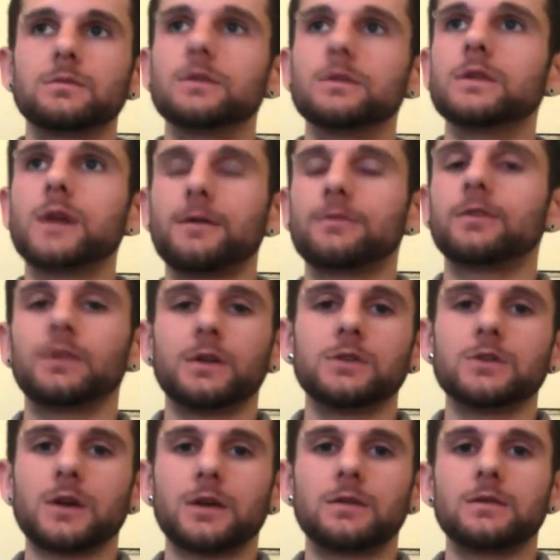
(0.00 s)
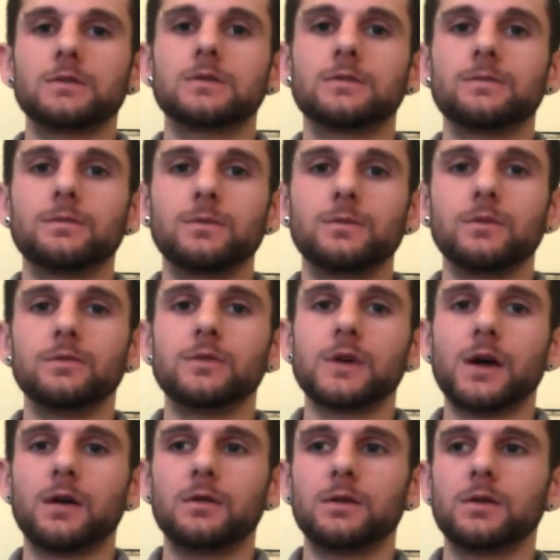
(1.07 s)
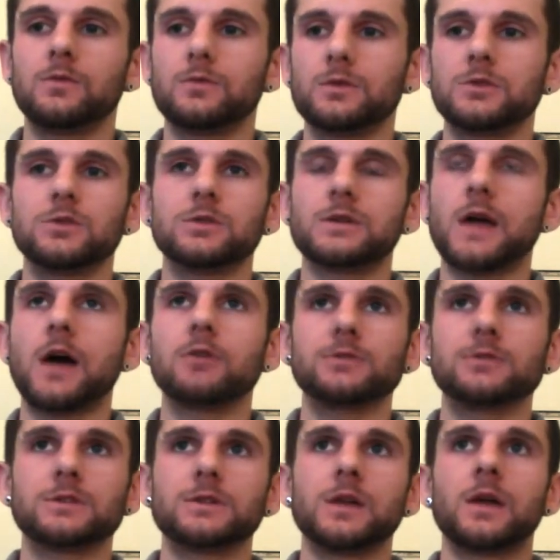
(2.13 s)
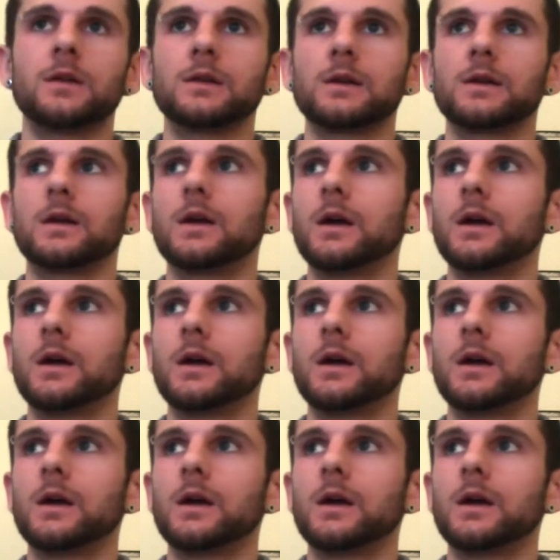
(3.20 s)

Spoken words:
definitely check this movie out. It was just outstanding.